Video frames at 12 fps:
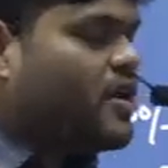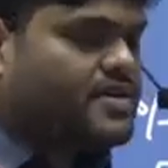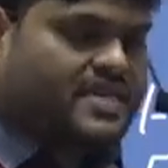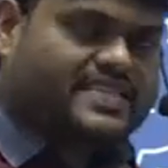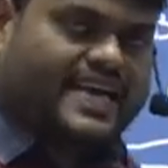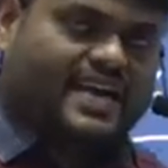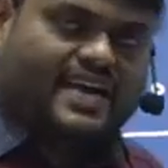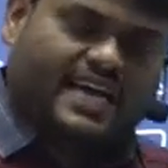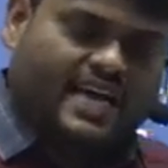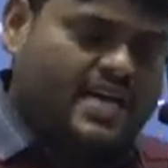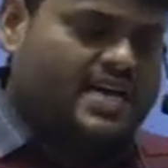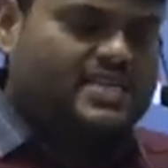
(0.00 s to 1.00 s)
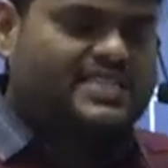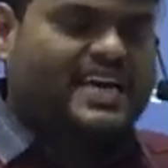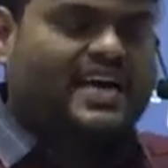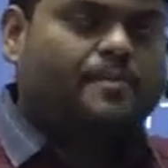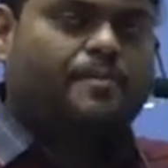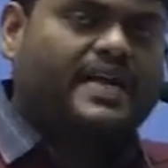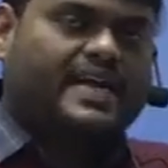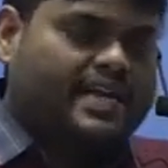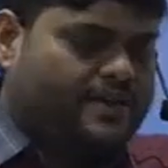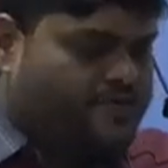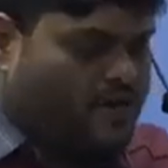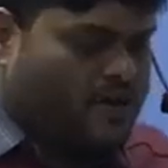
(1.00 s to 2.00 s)
the salary, they completely
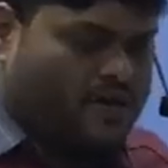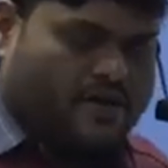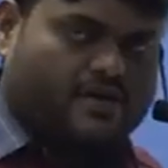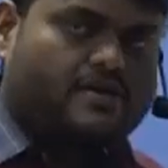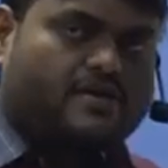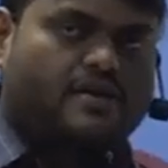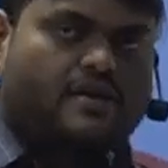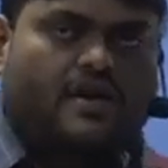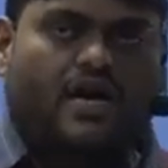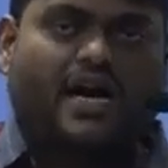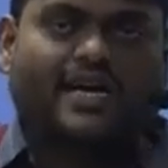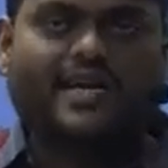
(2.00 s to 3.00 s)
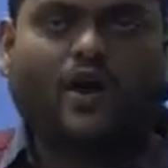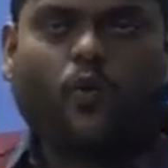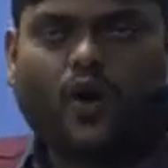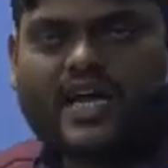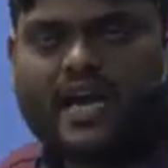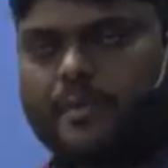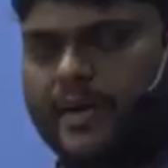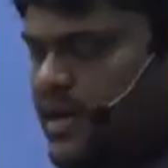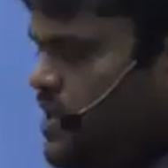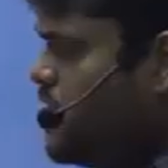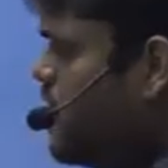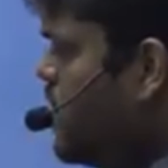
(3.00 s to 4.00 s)
forgot. Now what happened?
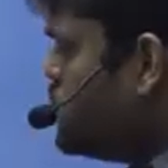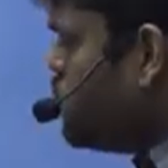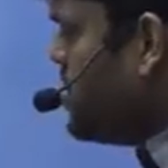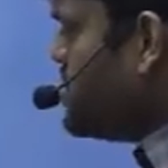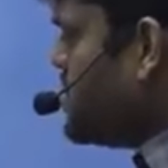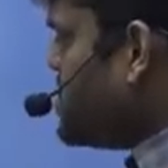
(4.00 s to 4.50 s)
So in this